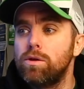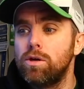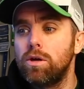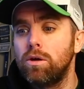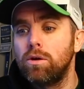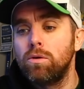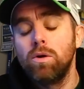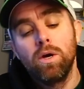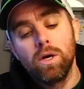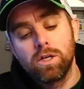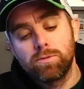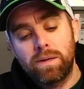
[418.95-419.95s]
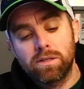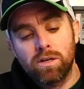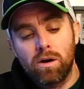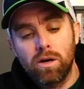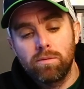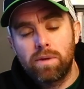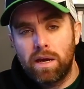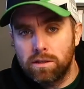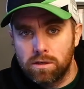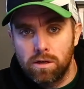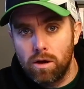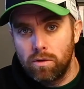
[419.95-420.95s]
You spend time getting
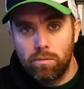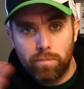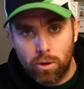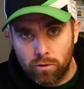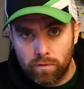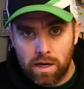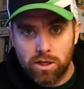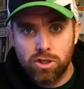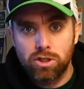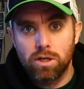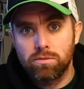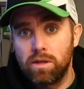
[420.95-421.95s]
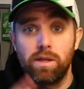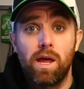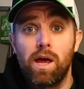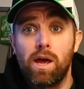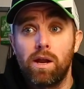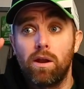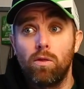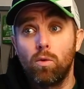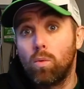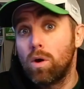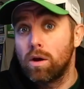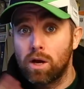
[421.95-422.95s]
to know them, building relationships, and then the
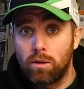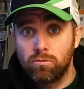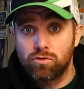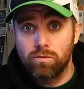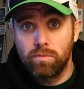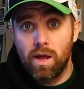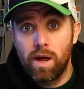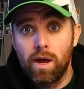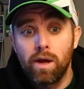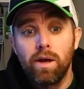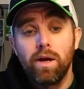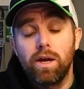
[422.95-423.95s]
work comes from there.